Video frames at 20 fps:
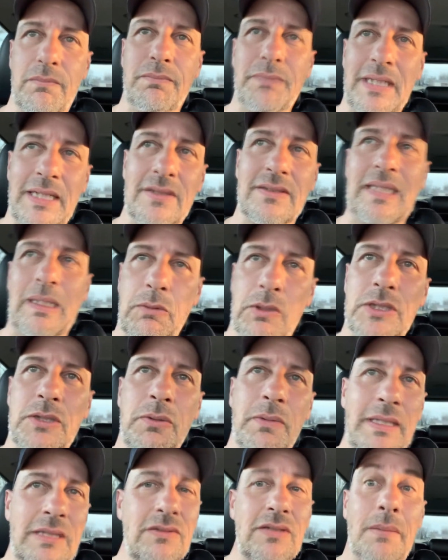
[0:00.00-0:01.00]
because they were
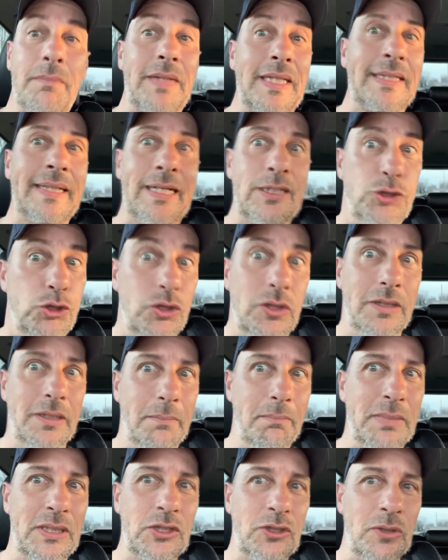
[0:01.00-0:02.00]
doing something they shouldn't
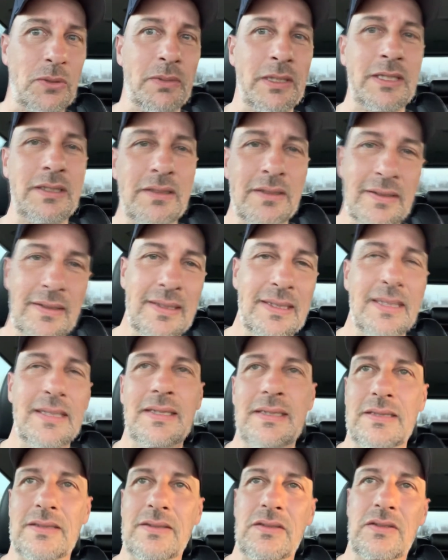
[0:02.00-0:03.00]
have been doing.
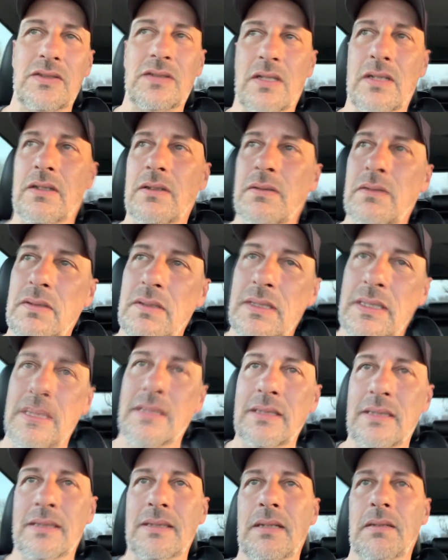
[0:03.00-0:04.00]
So,
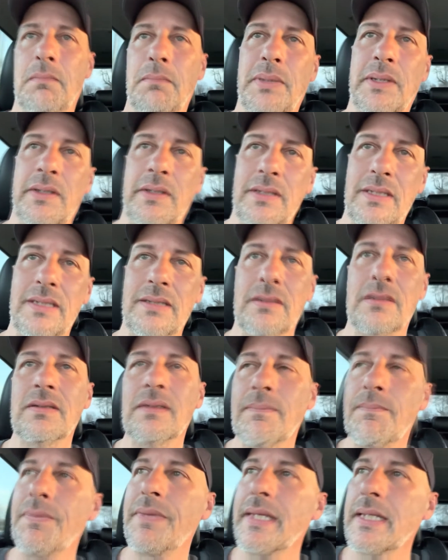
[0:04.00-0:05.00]
but...
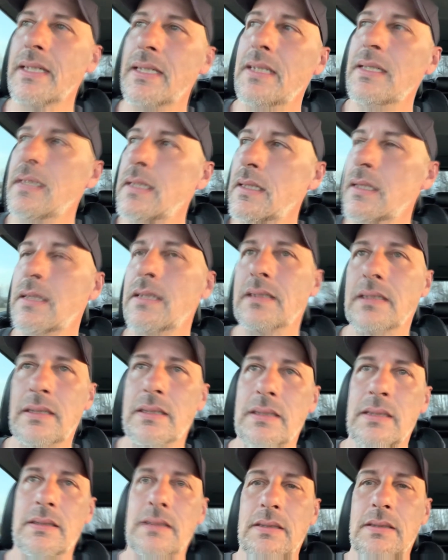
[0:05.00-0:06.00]
I'm sorry, it's so
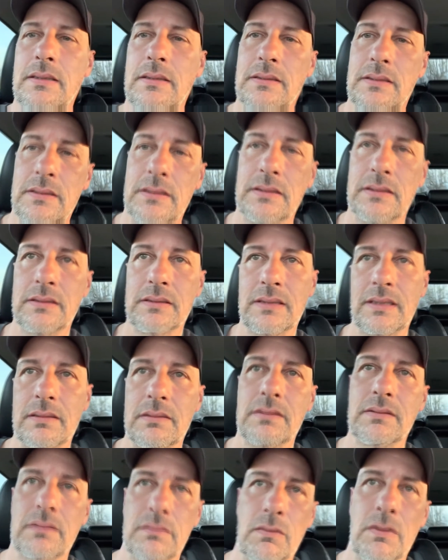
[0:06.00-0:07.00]
bouncy. I hate
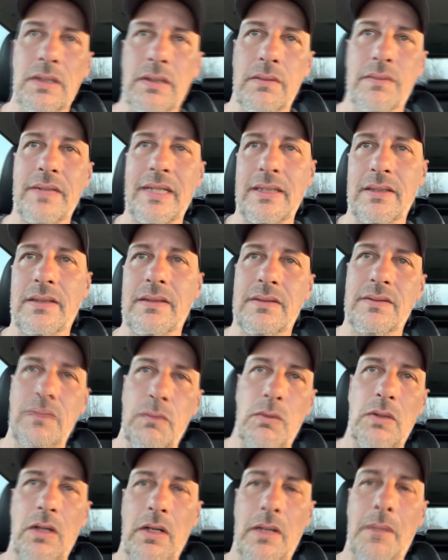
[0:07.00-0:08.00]
this road. Well, that,
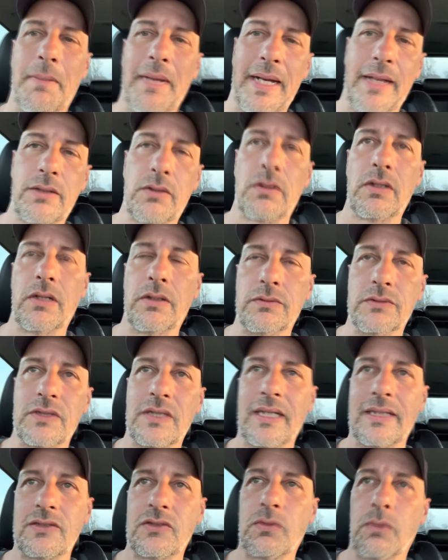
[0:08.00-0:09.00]
we're on our back road, so
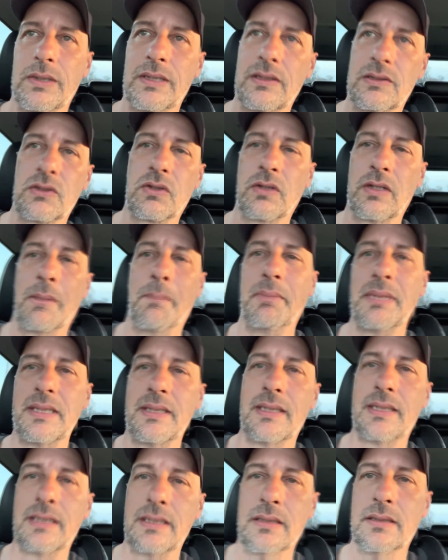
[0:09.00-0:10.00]
that's the way it's going to
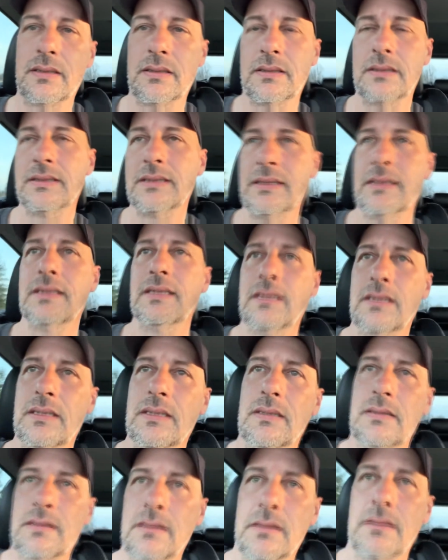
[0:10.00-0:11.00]
be. No,
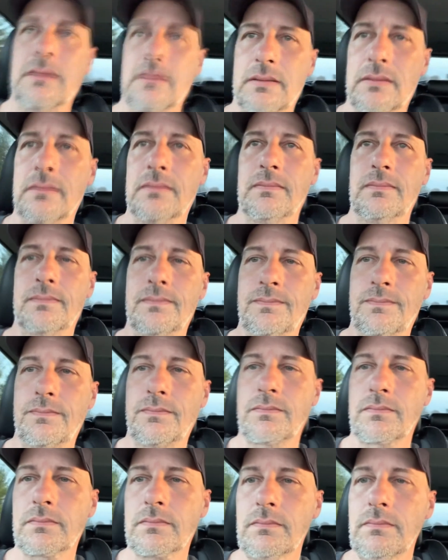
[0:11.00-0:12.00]
it gets smooth up
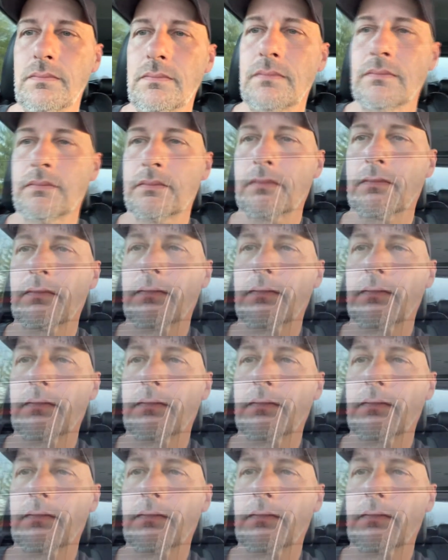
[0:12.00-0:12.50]
here. The town